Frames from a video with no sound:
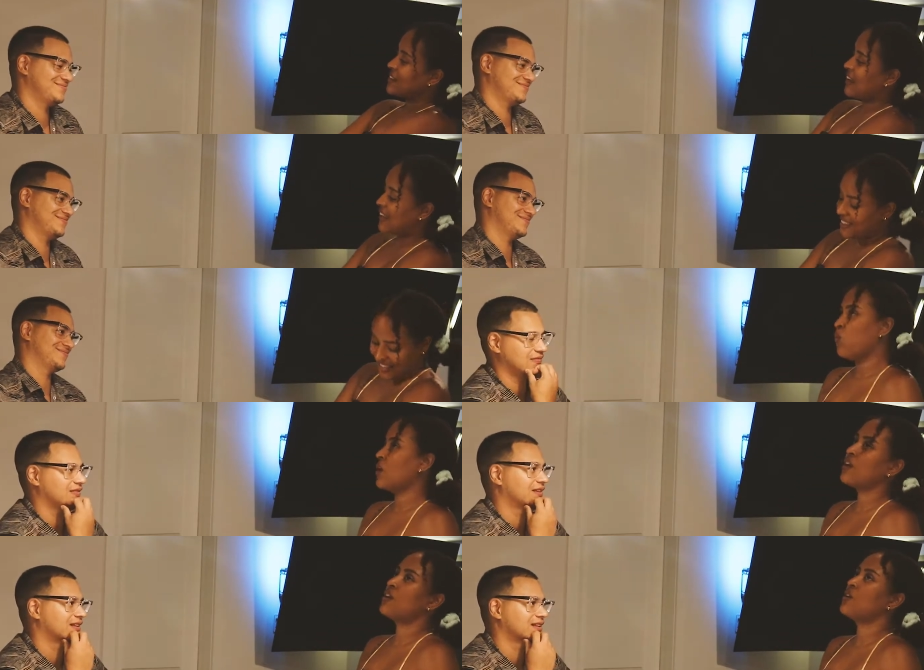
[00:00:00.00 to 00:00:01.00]
Speaker 1: and like,
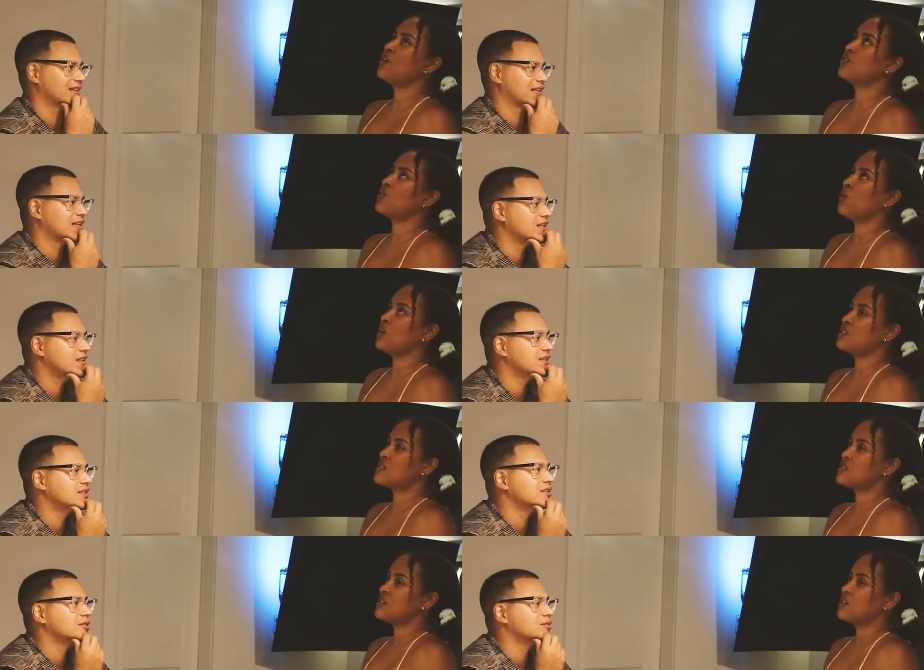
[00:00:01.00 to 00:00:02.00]
what are your
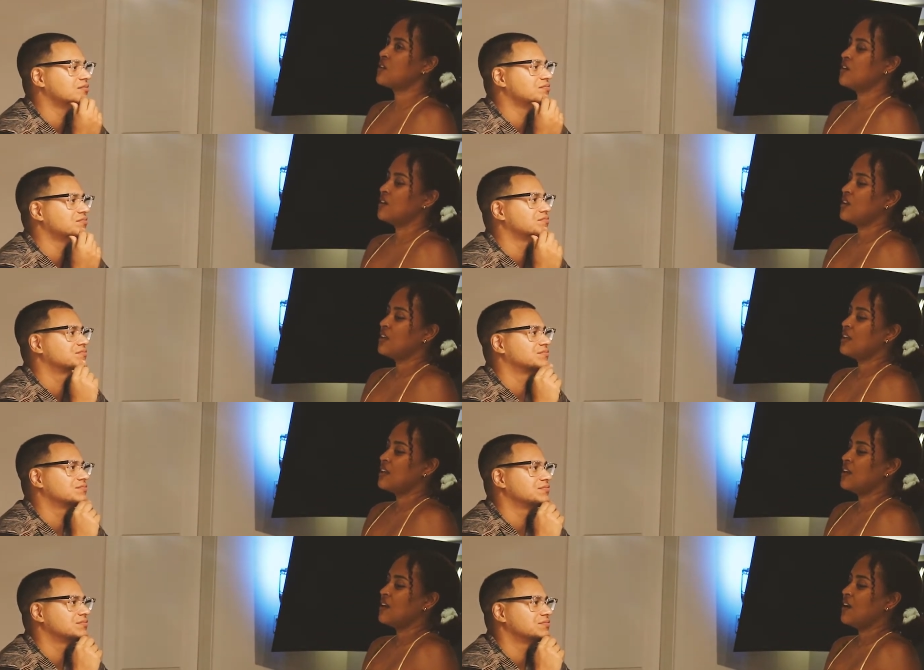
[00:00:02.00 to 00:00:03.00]
thoughts
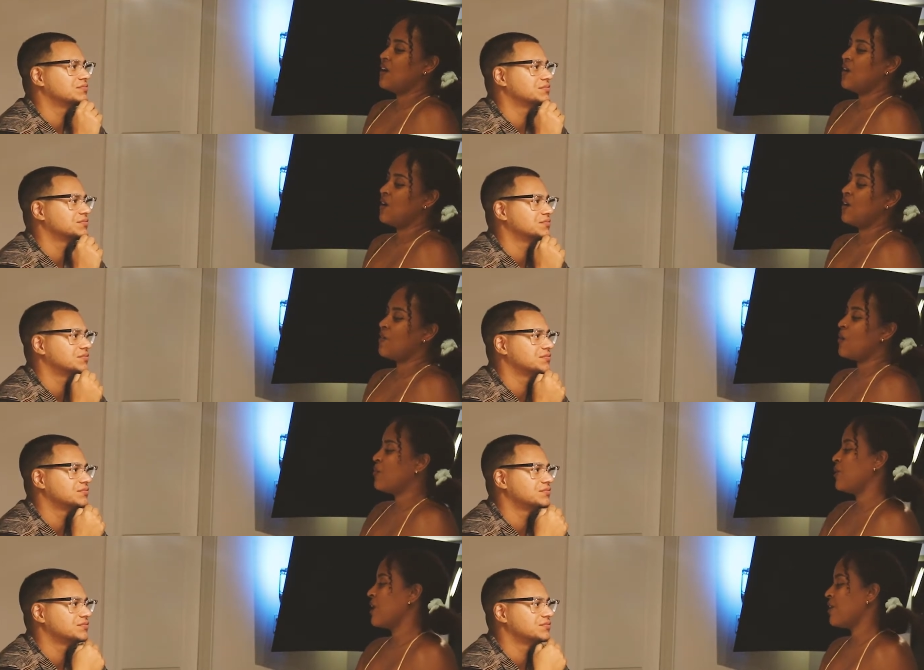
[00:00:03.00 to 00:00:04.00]

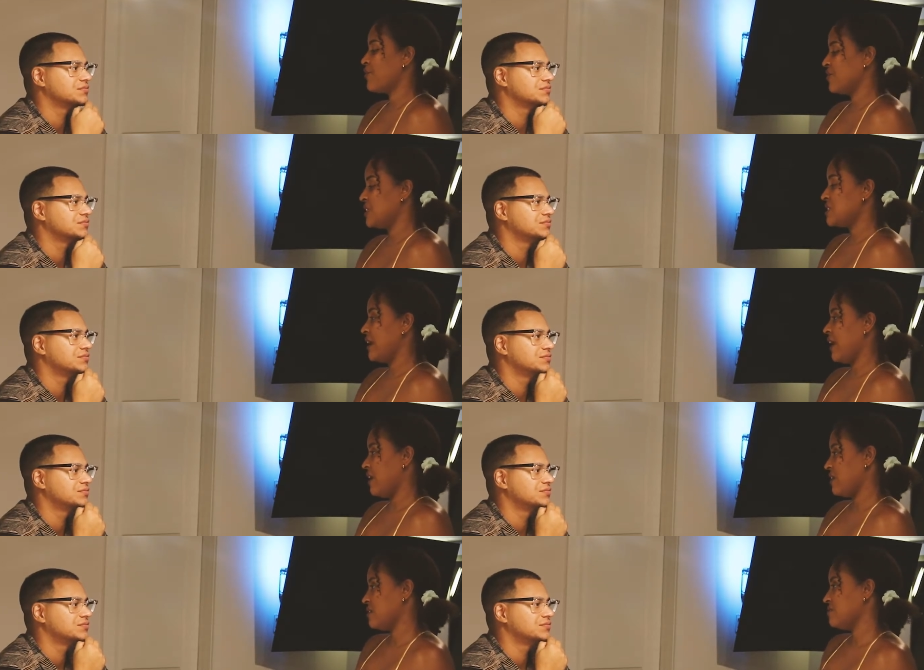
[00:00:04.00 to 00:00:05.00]
around pornography
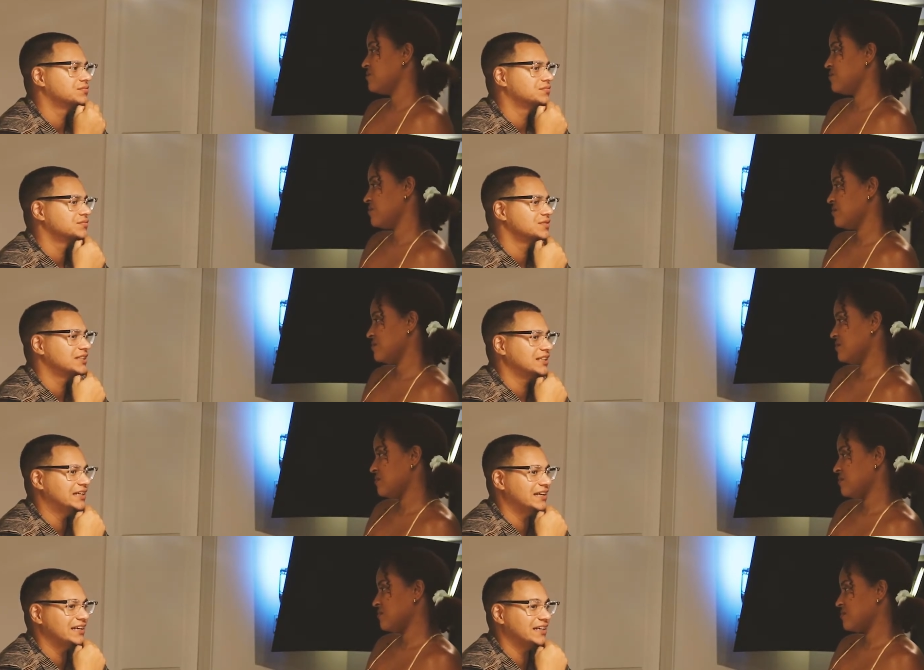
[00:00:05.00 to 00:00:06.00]
today?
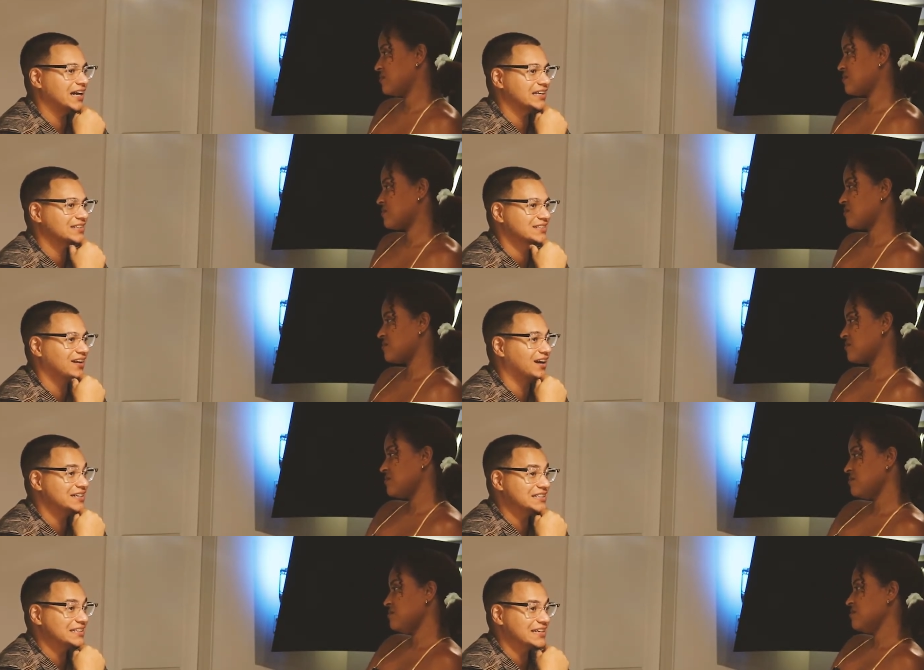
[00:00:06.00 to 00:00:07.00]
Speaker 2: today, I
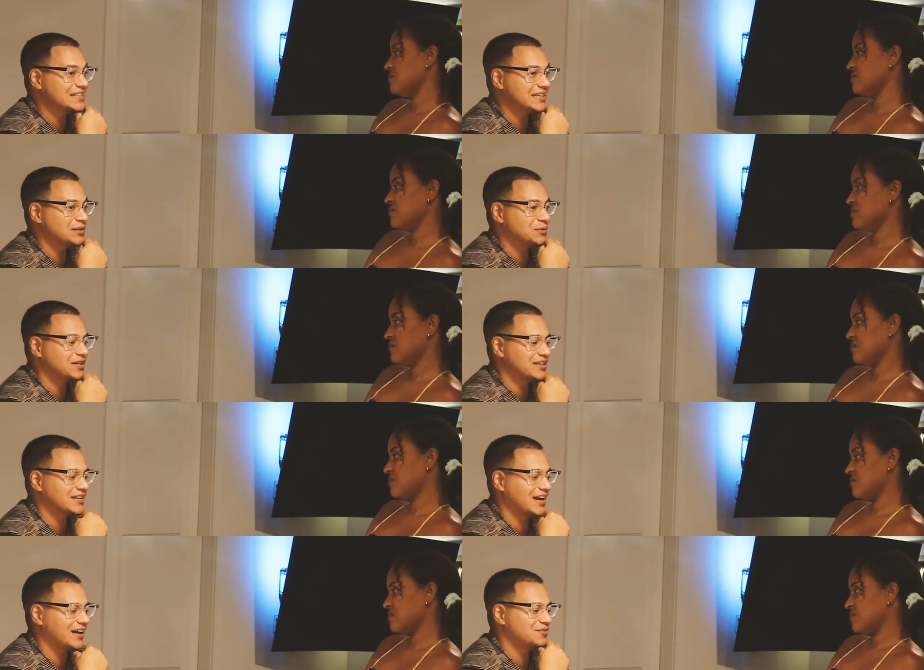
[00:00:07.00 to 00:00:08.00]
honestly I stay
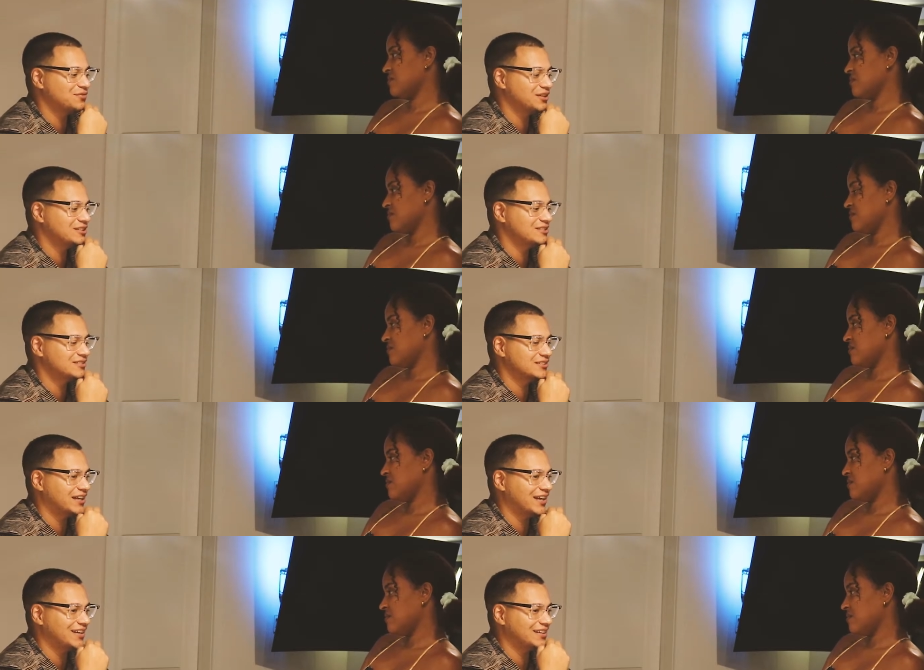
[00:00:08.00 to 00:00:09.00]
away. I felt
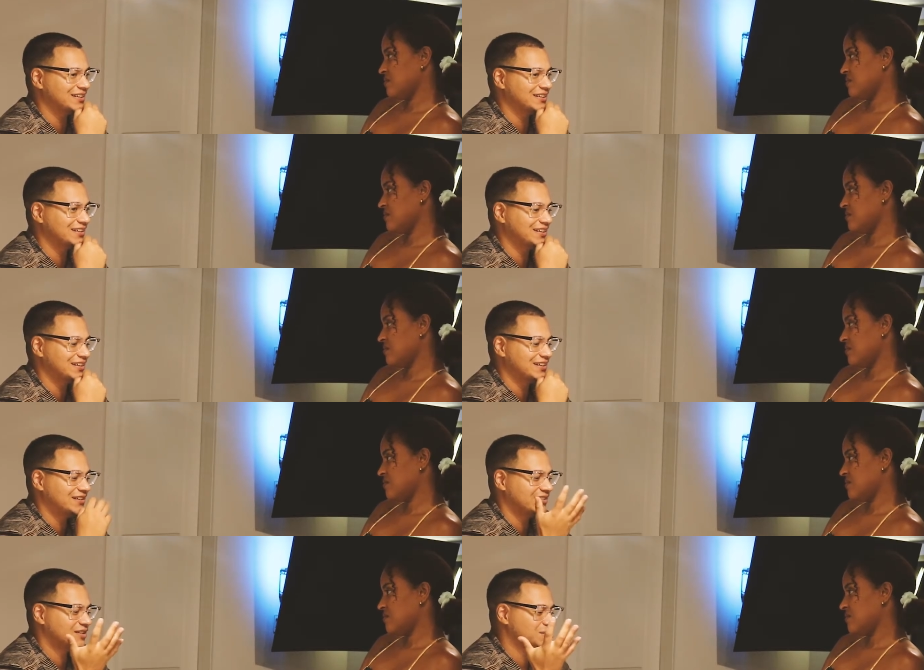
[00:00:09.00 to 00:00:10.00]
that
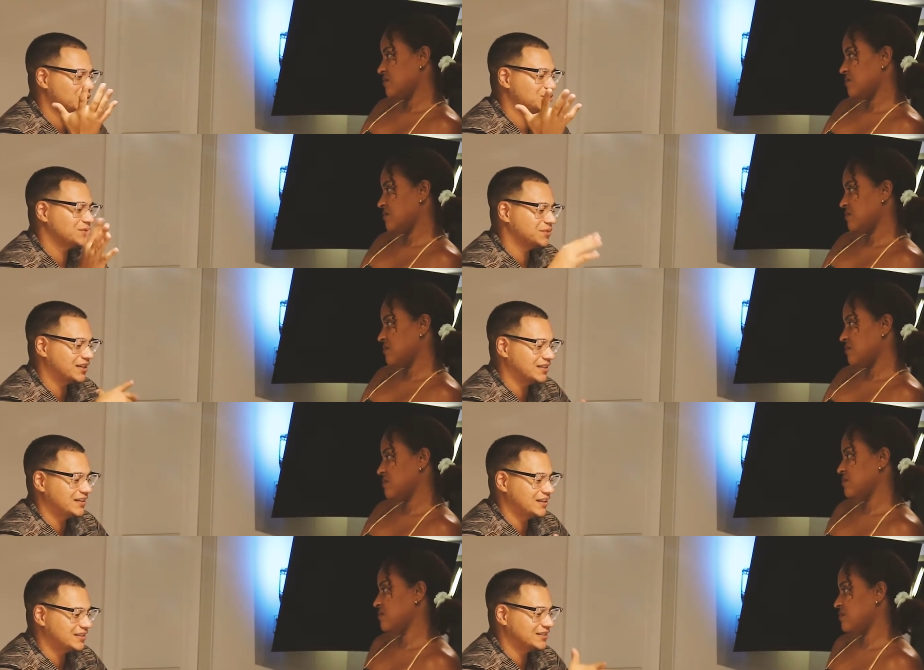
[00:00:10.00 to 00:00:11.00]
the more I'm like
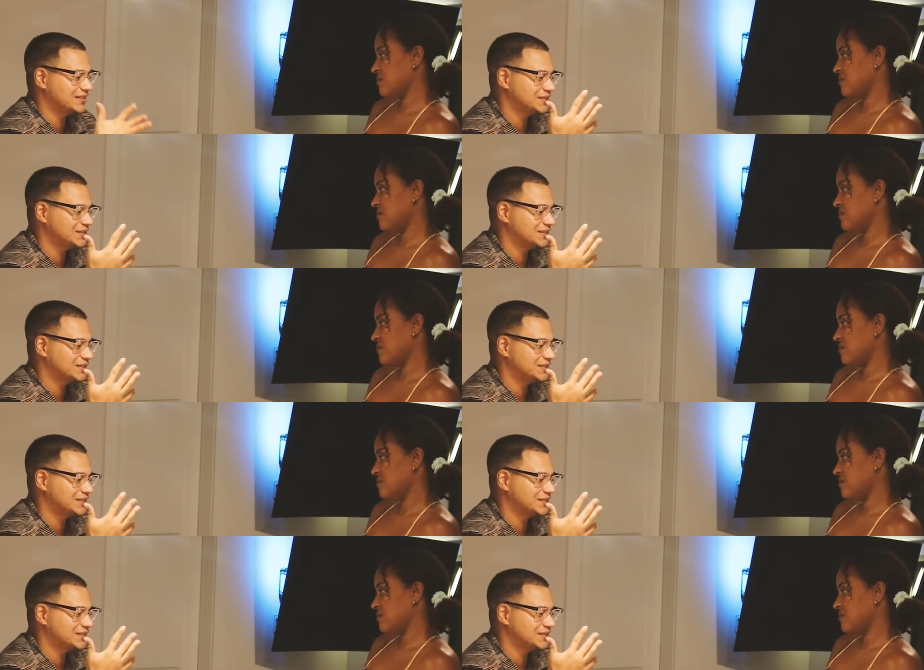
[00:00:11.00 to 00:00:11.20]
connecting